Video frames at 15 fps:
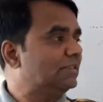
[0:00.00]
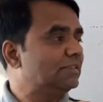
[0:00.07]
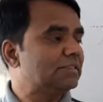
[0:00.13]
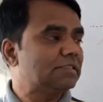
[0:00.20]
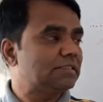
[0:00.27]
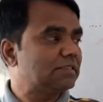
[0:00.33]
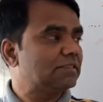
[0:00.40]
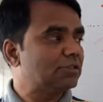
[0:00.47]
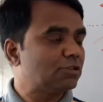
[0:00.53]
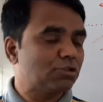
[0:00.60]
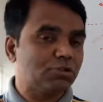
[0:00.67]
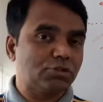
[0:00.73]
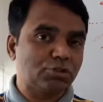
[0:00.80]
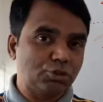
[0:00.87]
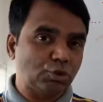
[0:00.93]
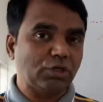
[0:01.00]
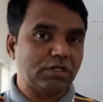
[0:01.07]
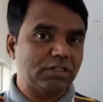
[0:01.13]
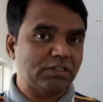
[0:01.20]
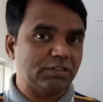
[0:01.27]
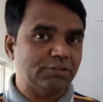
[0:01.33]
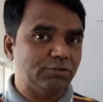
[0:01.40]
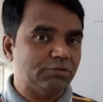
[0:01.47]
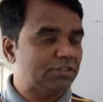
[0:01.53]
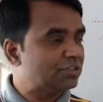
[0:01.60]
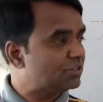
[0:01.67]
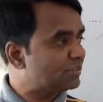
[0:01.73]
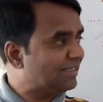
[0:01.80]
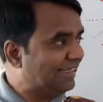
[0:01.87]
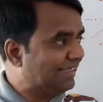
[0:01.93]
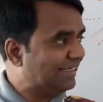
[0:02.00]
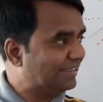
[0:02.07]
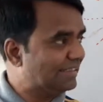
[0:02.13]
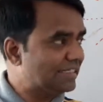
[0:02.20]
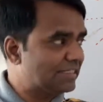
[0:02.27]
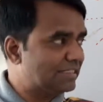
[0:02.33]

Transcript: is 200 units in this